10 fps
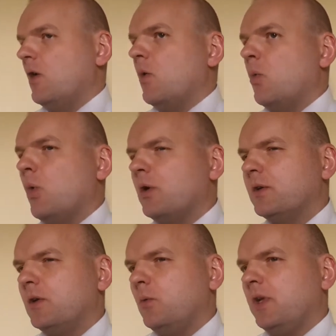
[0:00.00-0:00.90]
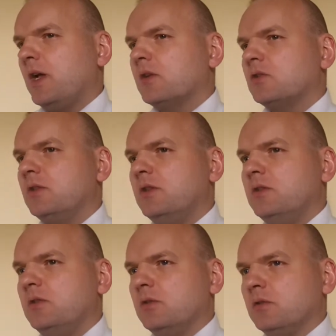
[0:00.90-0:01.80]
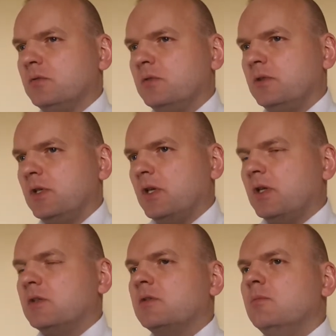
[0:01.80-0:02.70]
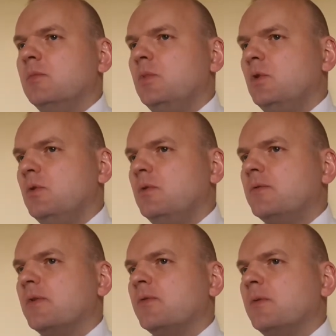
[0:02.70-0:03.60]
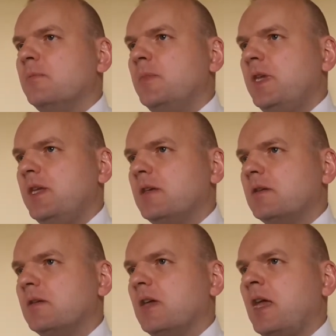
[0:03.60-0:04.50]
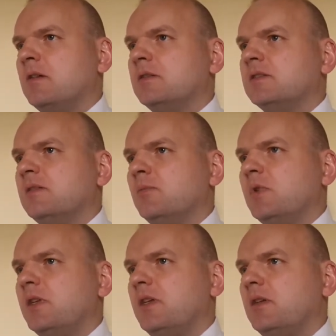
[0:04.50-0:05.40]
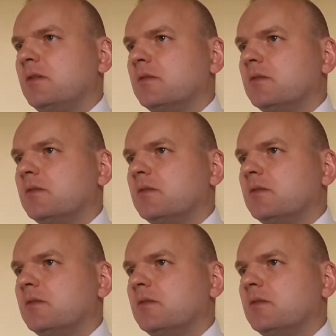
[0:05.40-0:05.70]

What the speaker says: what can we actually do to move from being simply